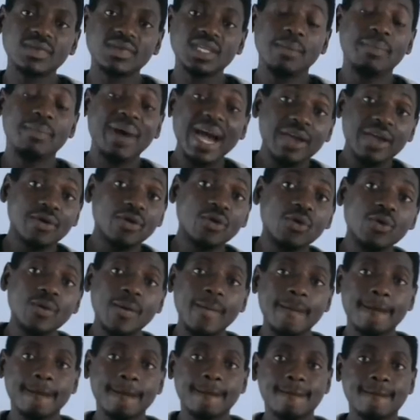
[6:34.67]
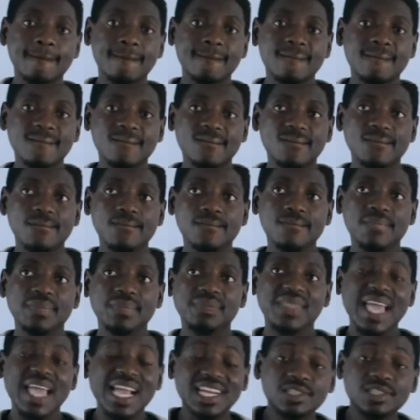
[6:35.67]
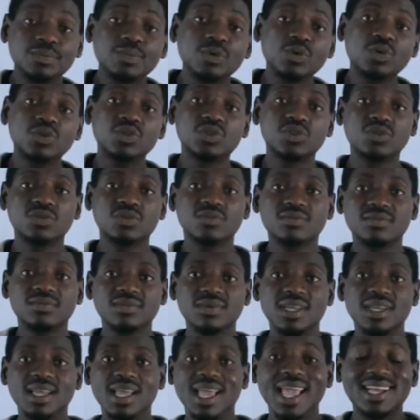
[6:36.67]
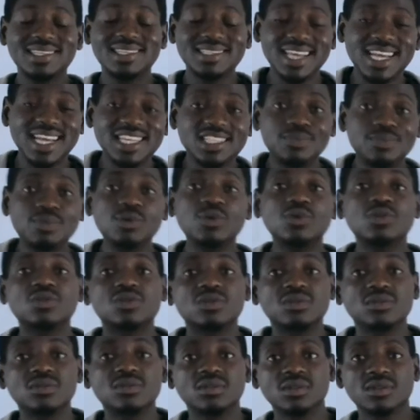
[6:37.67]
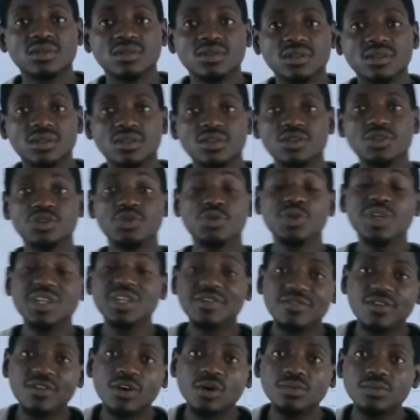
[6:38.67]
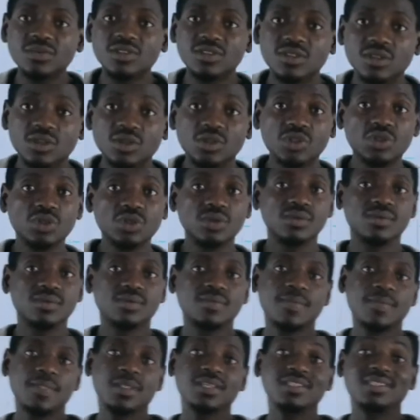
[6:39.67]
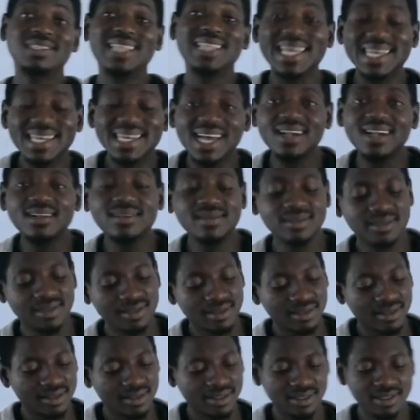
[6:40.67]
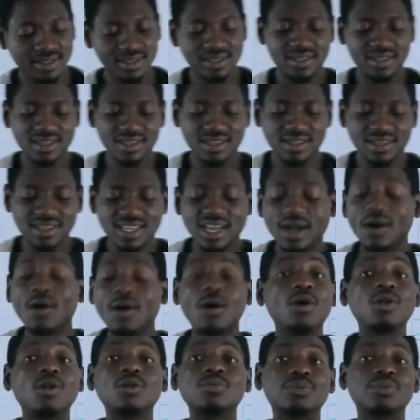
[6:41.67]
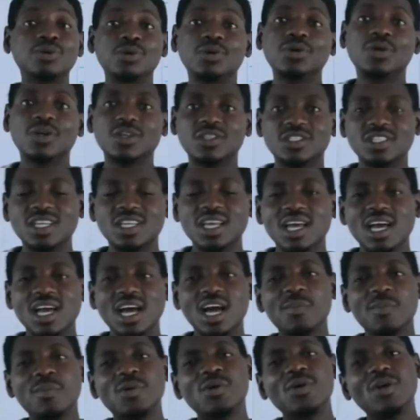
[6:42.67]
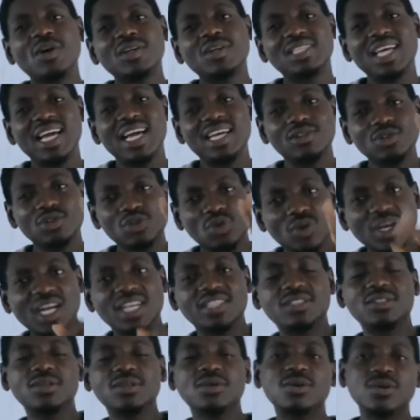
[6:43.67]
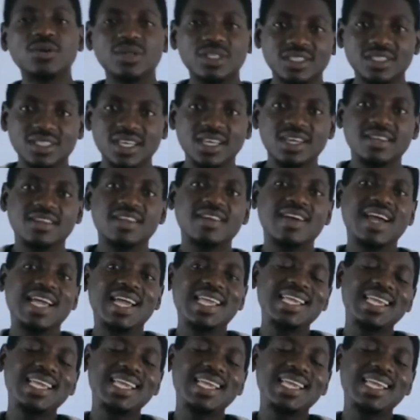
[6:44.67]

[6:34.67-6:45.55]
bio, textbooks, exercise books, uniforms, sandals. They are all products. And products are in two categories. There are